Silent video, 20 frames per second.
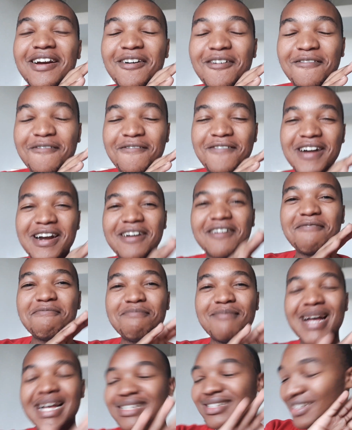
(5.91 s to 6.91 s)
Very
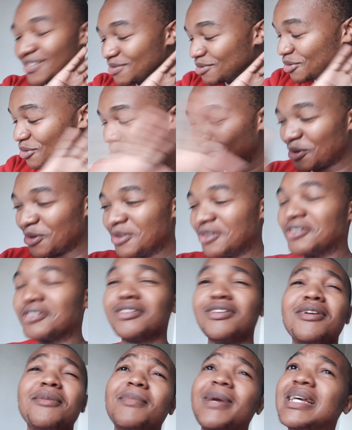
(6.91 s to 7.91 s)
massive story.
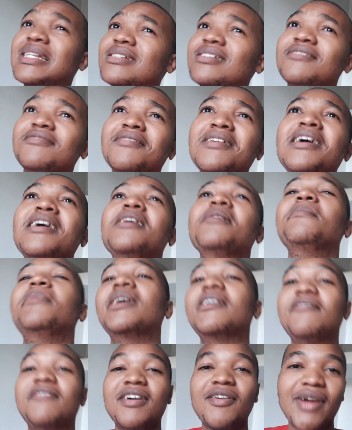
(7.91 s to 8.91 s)
Not massive,
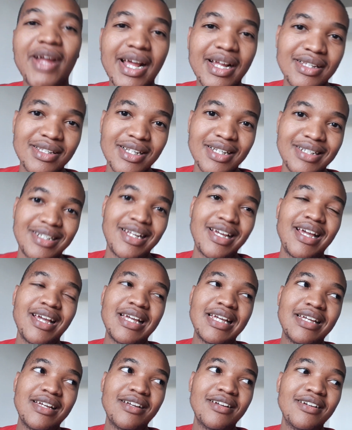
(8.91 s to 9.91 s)
but a very hectic
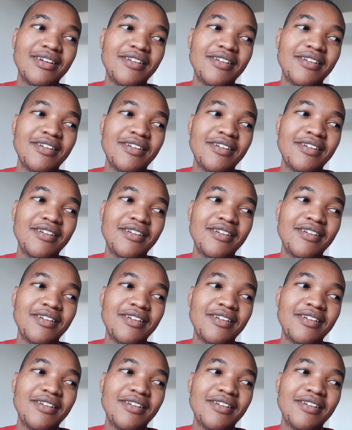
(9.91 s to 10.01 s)
day.